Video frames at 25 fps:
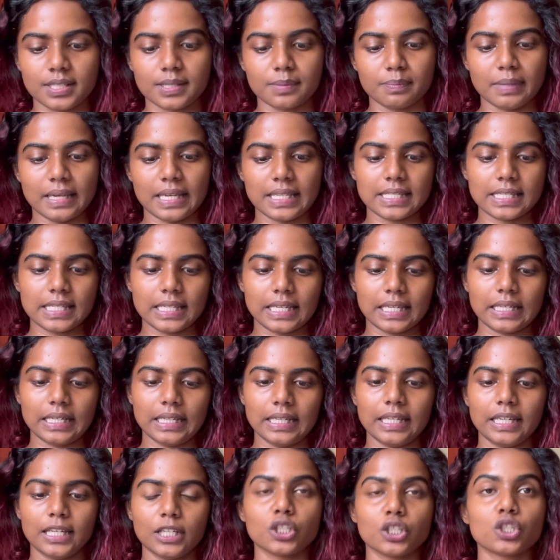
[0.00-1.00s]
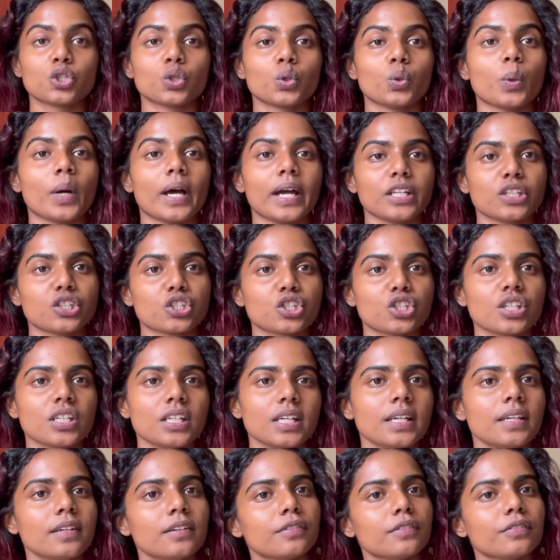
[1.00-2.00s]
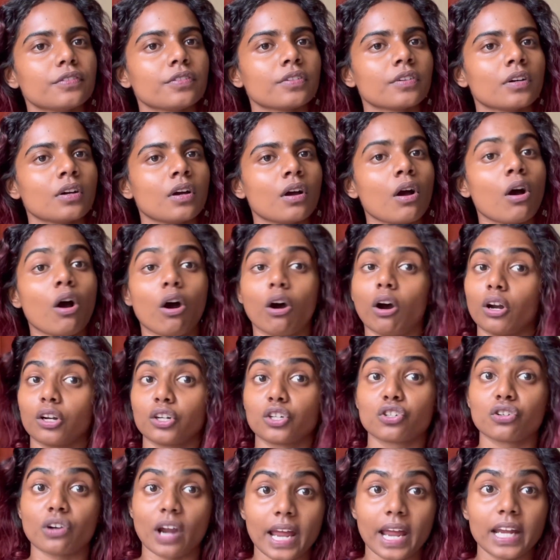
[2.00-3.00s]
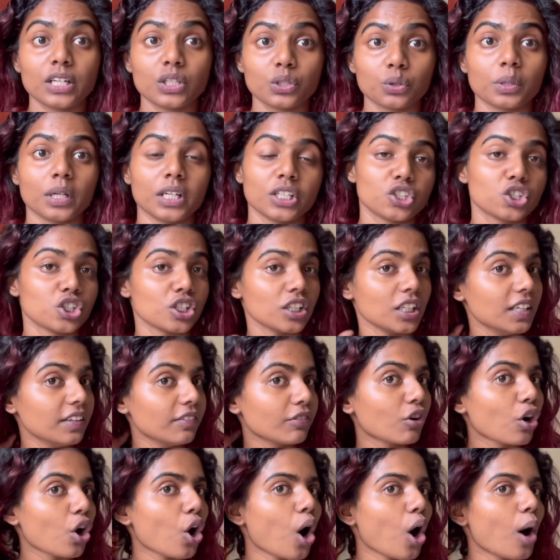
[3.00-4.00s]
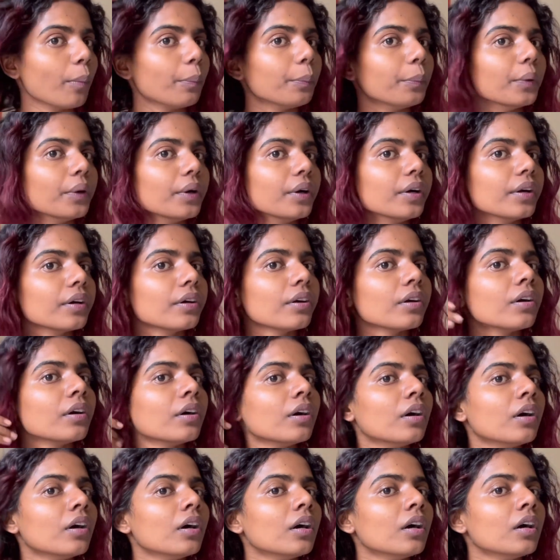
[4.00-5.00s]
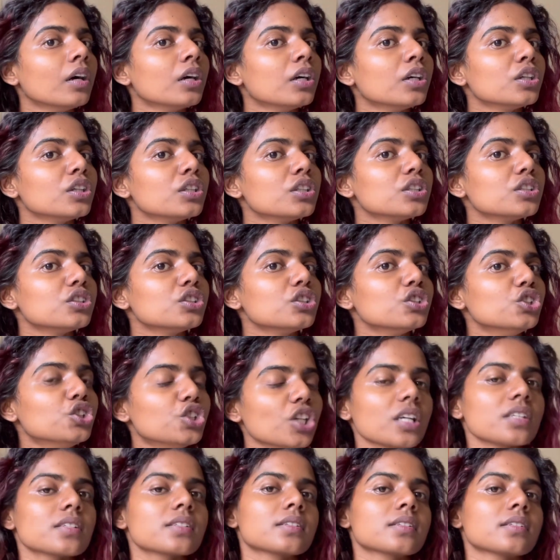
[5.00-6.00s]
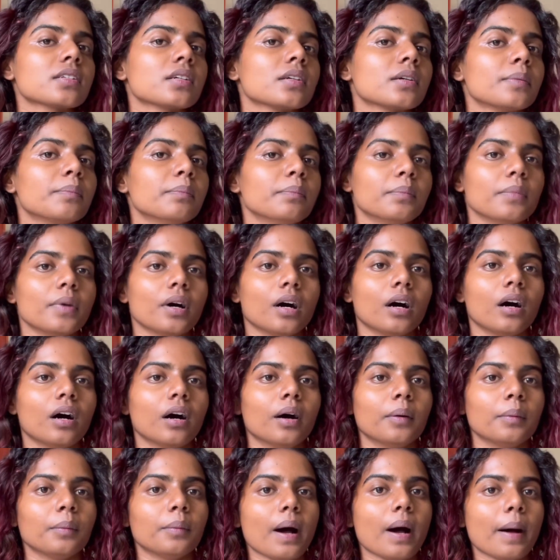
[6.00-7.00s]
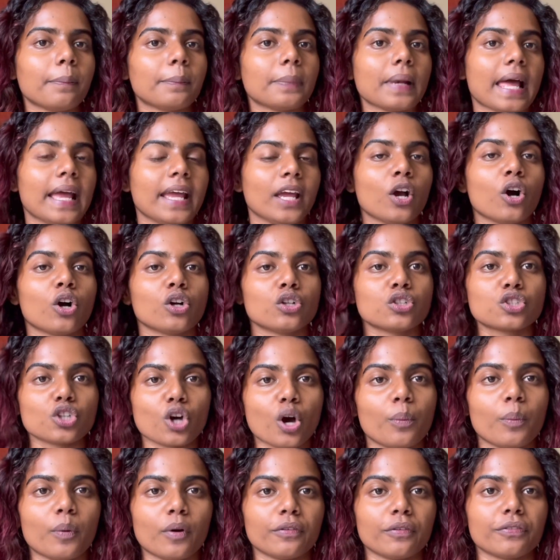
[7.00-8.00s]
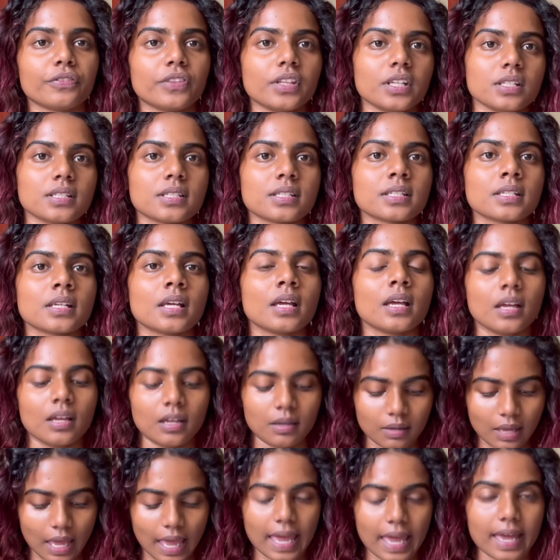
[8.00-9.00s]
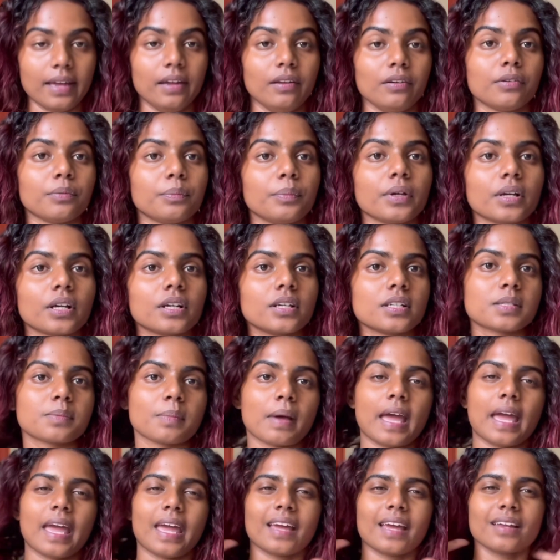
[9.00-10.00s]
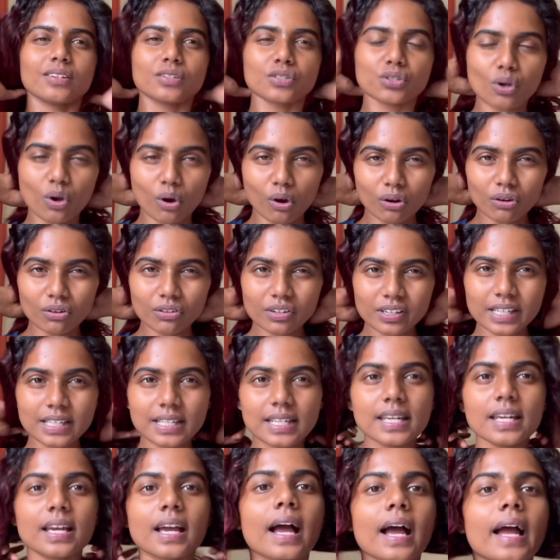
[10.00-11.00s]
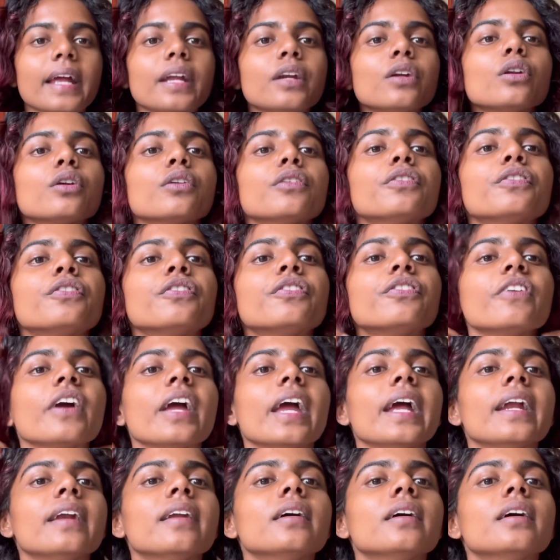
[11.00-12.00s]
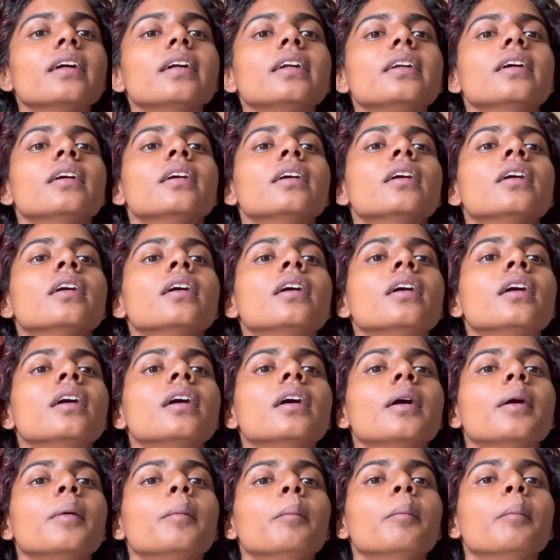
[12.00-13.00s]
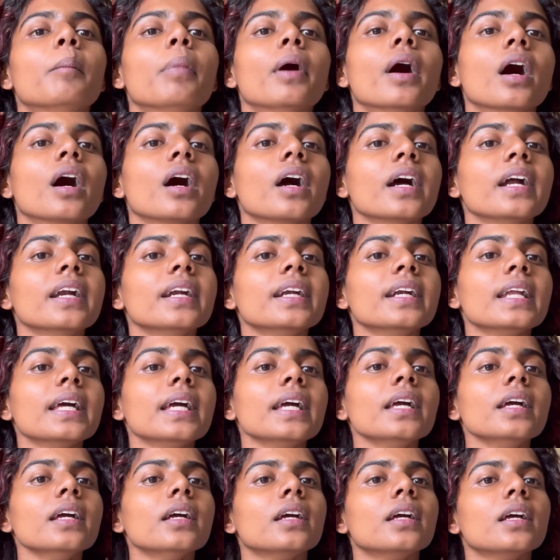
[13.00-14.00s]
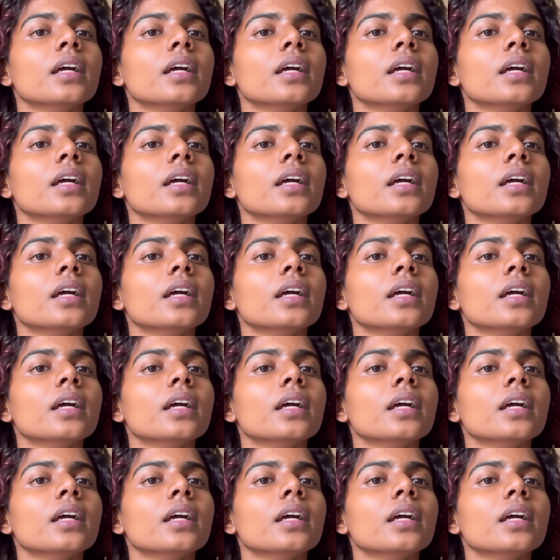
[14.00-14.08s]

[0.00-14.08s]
basically to achieve or try to achieve copper, just applying on top of this hair, because my hair is already kind of faded burgundy,